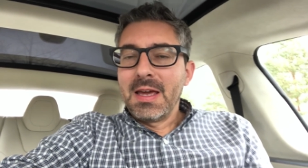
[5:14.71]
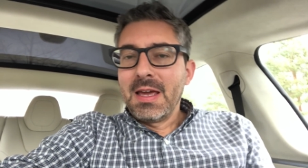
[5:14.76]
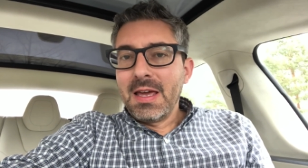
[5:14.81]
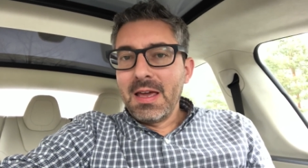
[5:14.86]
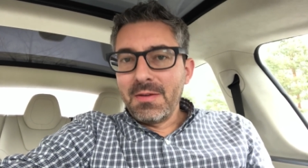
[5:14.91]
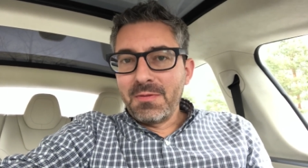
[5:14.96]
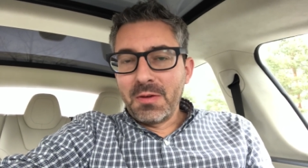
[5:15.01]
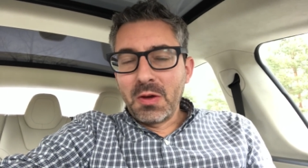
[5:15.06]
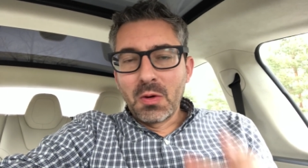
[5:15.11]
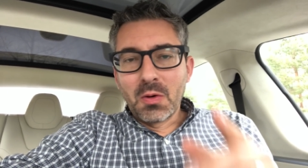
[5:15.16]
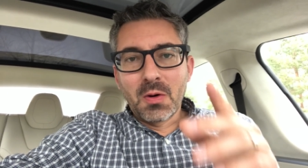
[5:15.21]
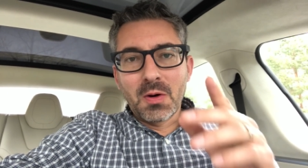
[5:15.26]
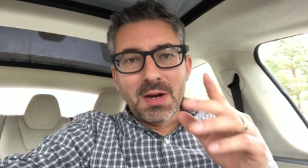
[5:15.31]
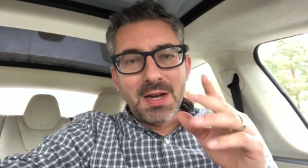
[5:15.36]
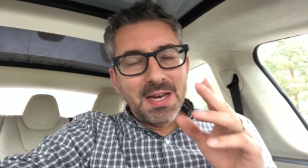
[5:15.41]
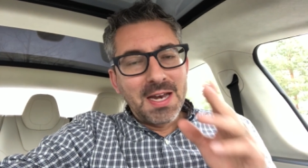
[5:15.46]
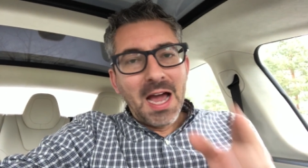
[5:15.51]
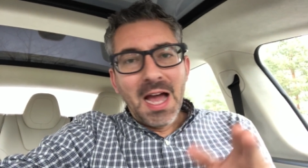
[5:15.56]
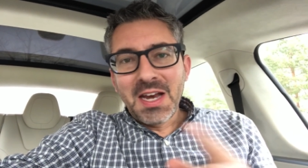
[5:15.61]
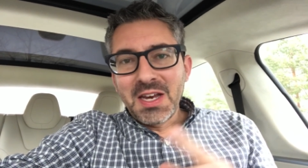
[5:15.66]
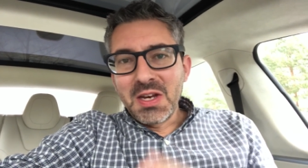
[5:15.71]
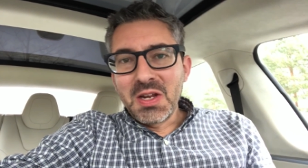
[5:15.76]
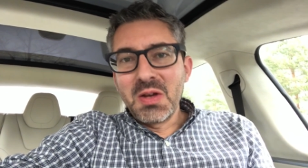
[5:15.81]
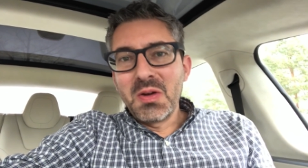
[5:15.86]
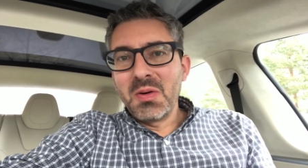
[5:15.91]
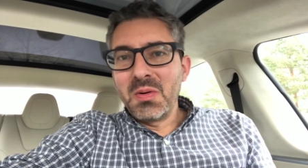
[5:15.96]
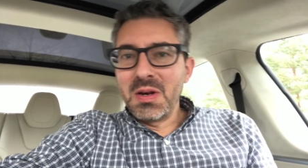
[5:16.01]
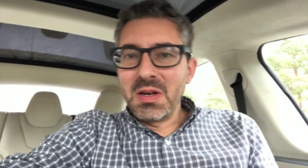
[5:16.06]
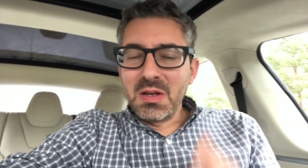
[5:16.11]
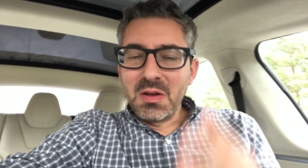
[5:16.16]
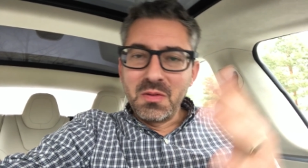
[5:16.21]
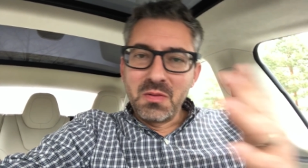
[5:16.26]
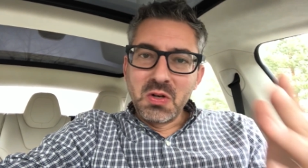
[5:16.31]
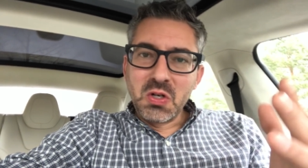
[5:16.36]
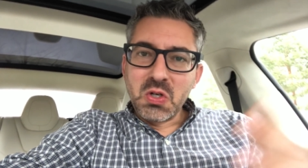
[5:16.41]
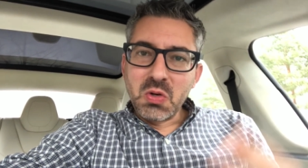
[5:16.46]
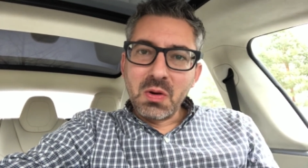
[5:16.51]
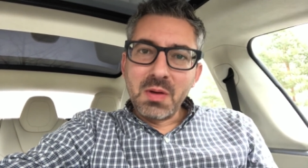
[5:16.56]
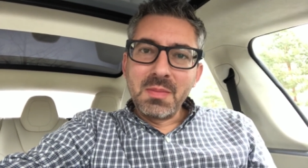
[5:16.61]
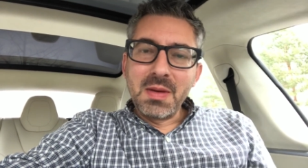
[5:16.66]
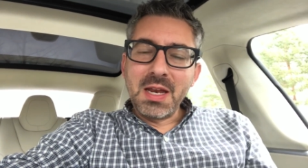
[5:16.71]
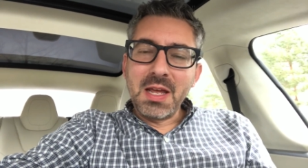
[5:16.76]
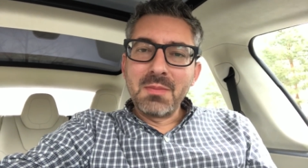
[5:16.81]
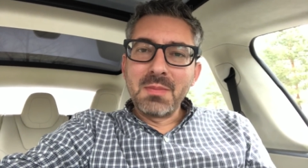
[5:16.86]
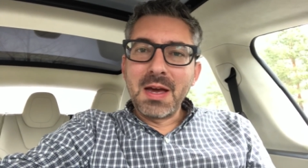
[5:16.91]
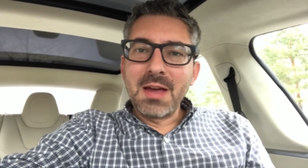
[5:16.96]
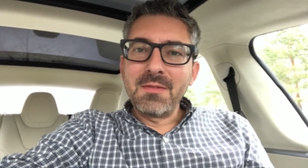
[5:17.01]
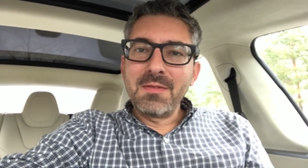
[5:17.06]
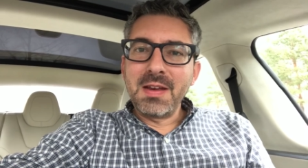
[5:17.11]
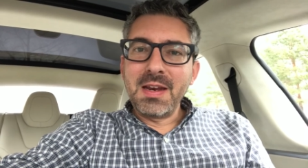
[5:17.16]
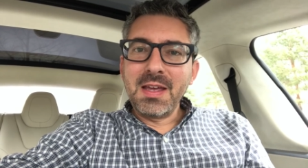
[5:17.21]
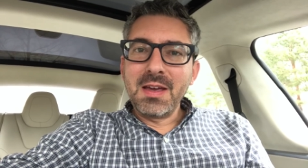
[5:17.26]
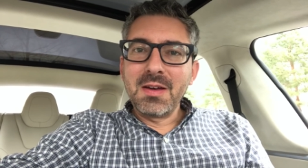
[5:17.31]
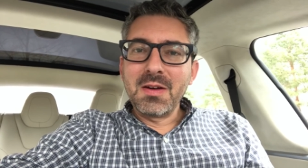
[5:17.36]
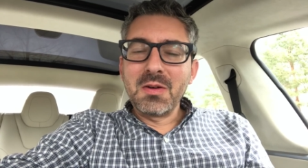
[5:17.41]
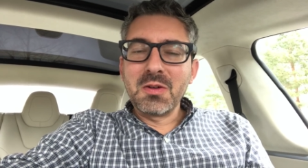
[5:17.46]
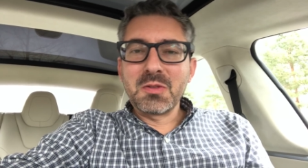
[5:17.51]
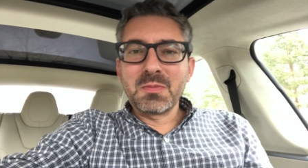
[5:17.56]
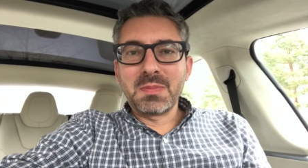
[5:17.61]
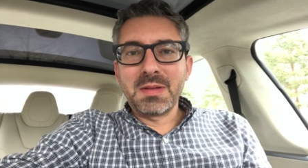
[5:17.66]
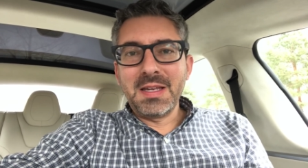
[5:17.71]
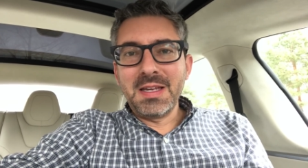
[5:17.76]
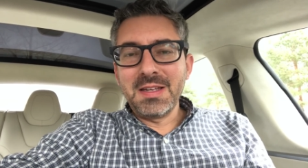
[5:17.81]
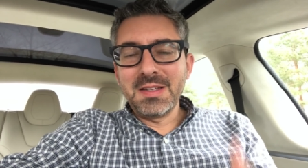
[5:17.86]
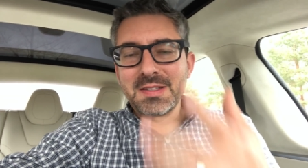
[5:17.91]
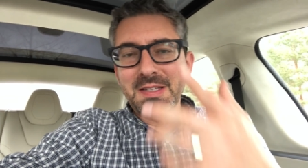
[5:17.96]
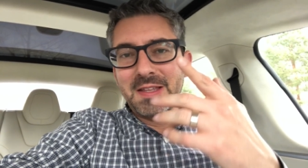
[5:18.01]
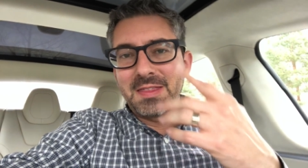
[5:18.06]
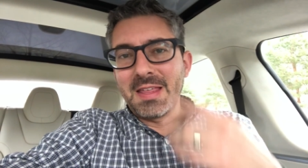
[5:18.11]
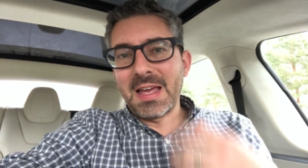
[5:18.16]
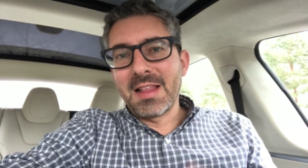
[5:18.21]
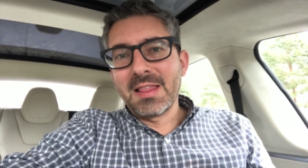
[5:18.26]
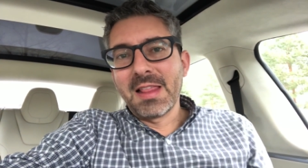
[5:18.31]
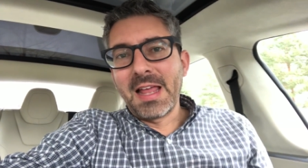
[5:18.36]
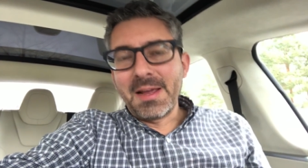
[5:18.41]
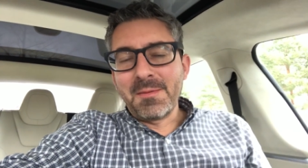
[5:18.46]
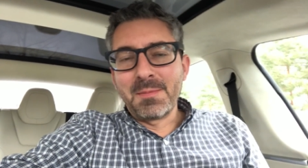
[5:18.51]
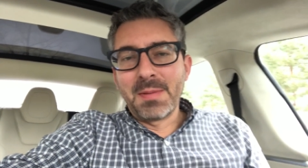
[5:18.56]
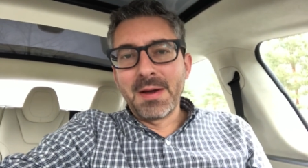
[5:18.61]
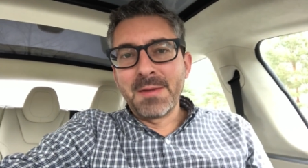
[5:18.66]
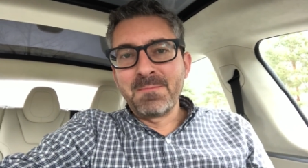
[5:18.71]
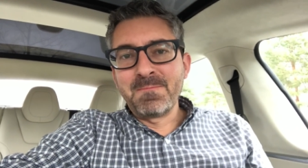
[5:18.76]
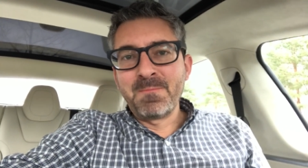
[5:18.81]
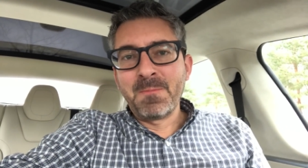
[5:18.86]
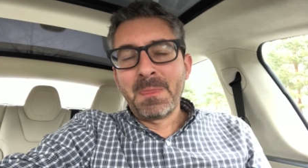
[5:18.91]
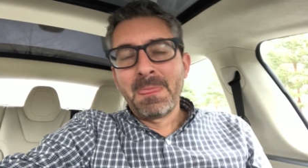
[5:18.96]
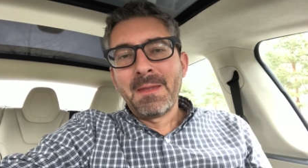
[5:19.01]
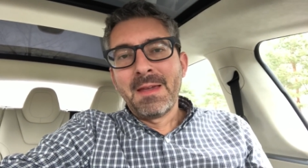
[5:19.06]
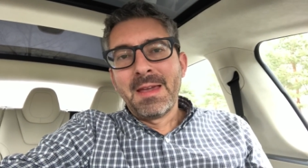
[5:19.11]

If you're not new and you've enjoyed many of my videos, please hit that like button,